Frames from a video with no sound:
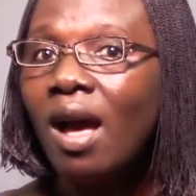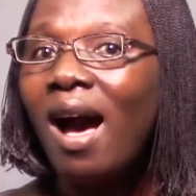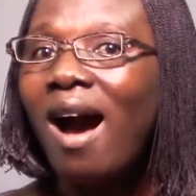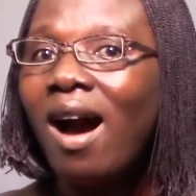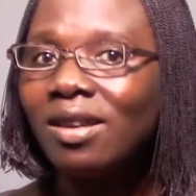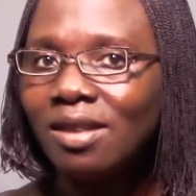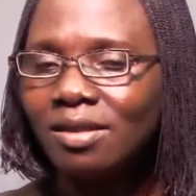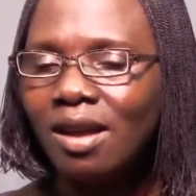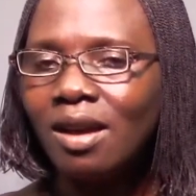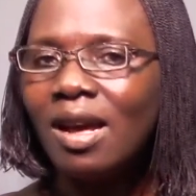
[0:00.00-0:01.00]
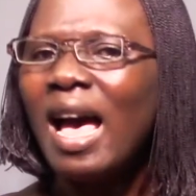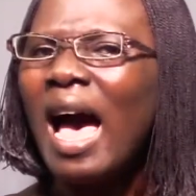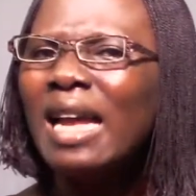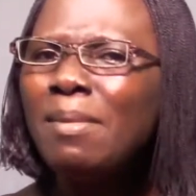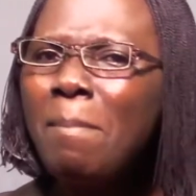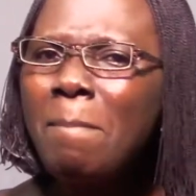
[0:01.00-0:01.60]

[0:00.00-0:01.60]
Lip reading: heart attack, and